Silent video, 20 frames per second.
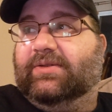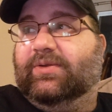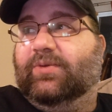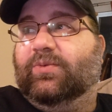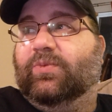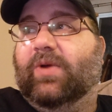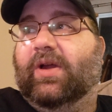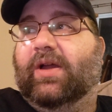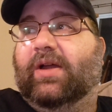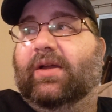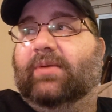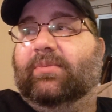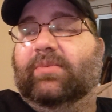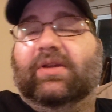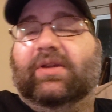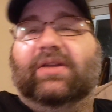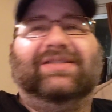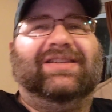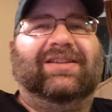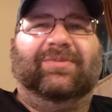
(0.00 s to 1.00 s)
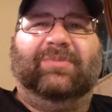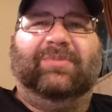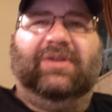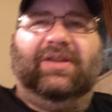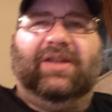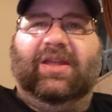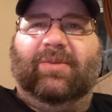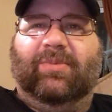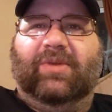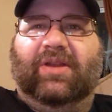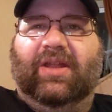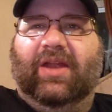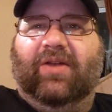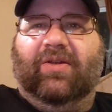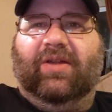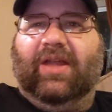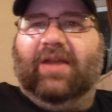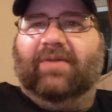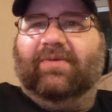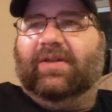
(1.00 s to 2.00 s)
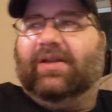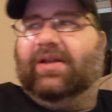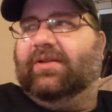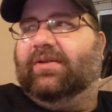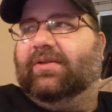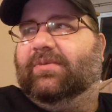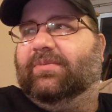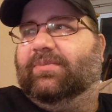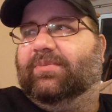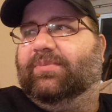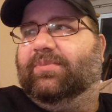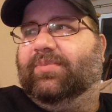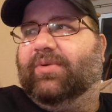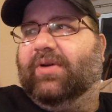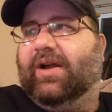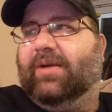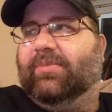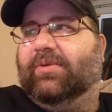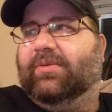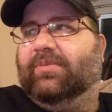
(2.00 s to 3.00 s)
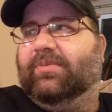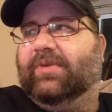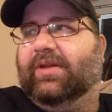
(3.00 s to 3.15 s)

to Ron, because him and Harry have like a little problem.